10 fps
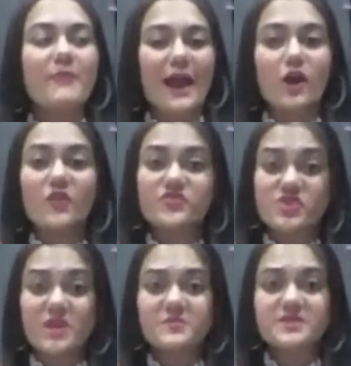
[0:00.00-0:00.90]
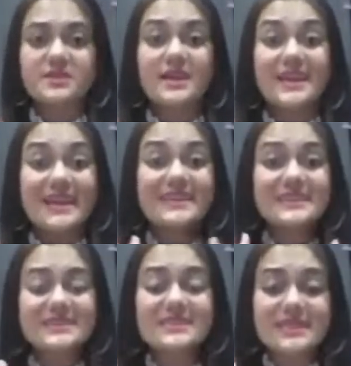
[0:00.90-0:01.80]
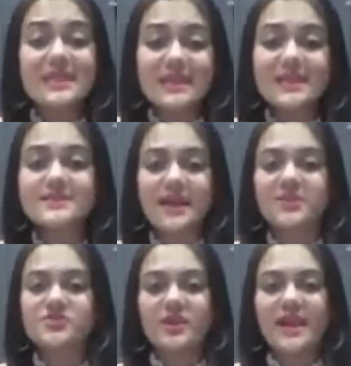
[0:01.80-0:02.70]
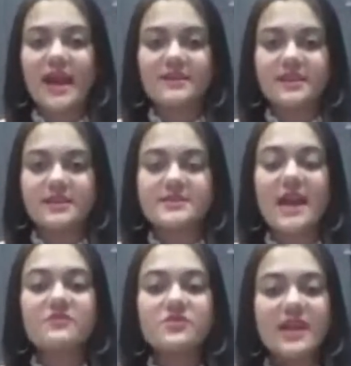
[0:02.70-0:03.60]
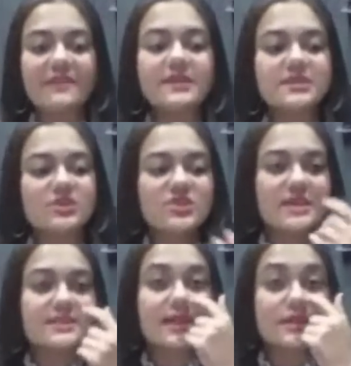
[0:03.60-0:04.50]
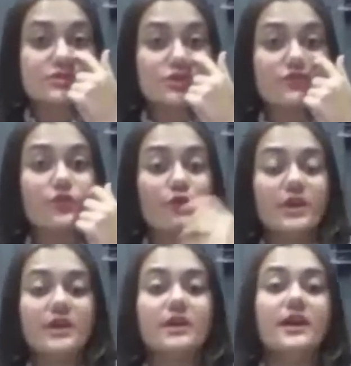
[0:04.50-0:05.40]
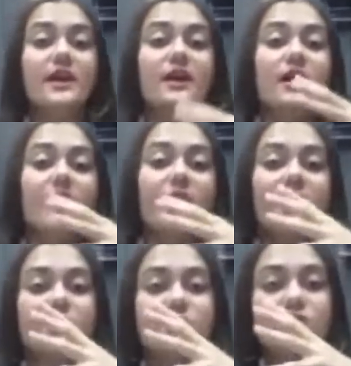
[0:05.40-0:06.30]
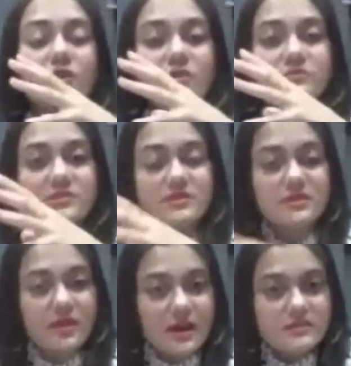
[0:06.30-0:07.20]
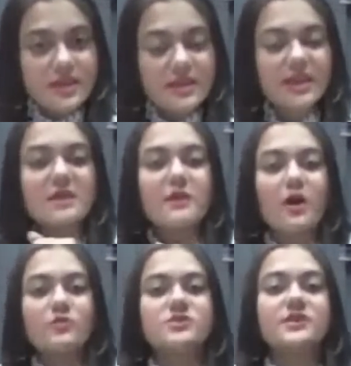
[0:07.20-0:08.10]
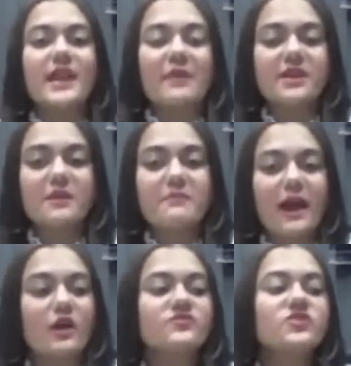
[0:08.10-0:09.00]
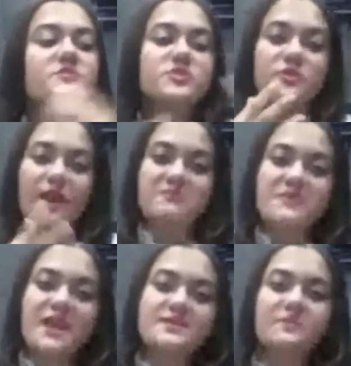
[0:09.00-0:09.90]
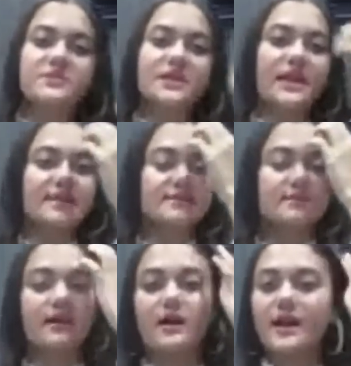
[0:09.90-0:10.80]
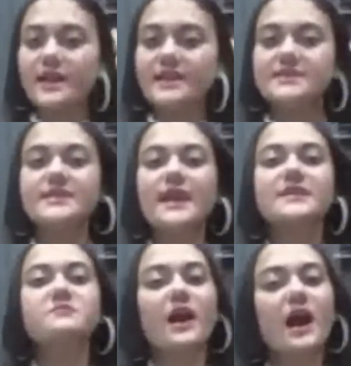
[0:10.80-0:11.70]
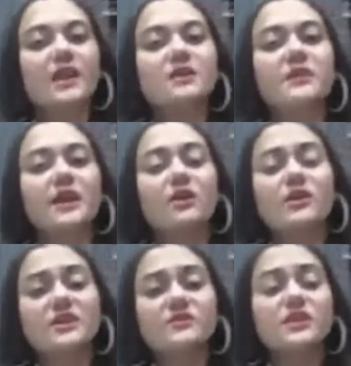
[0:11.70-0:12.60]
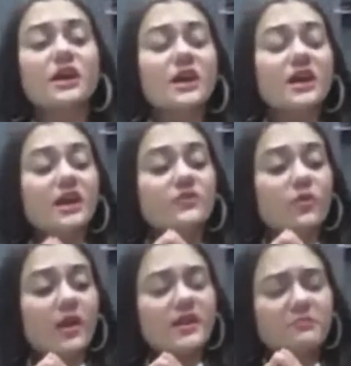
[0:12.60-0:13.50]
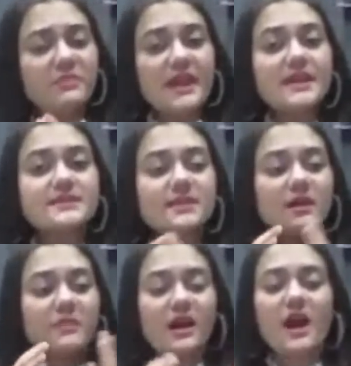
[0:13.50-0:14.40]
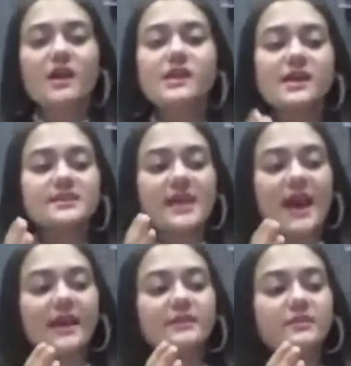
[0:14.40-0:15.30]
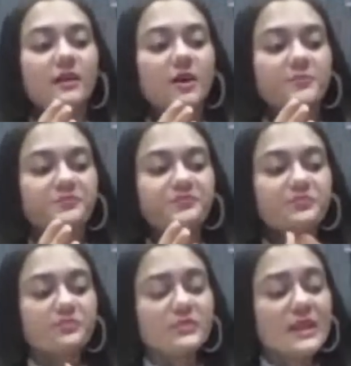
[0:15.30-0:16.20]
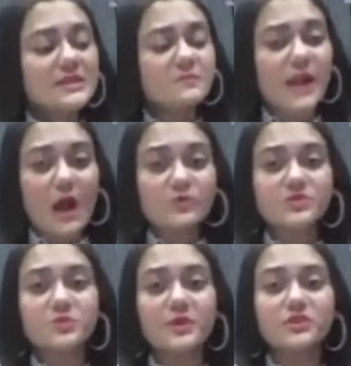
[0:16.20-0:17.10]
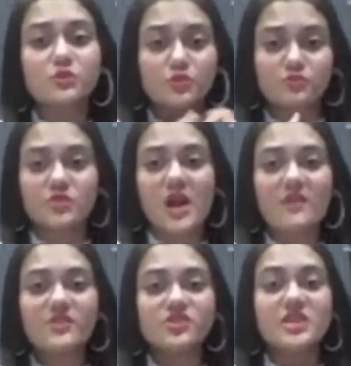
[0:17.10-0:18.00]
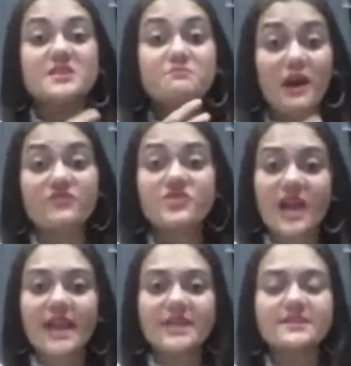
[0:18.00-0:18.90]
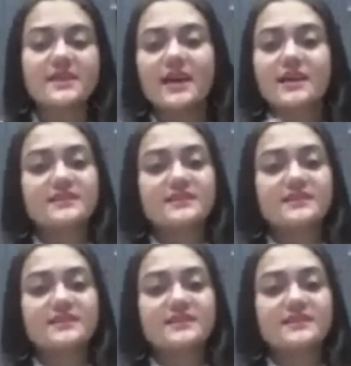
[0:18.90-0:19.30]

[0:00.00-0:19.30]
bag of chips, it still is extra calories. I would rather suggest that instead of going and thinking about grabbing a bag of chips, you can make something as easy as makhana bale, or even if you want to replace the makhanas and sprouts with kurmura, which is puffed rice.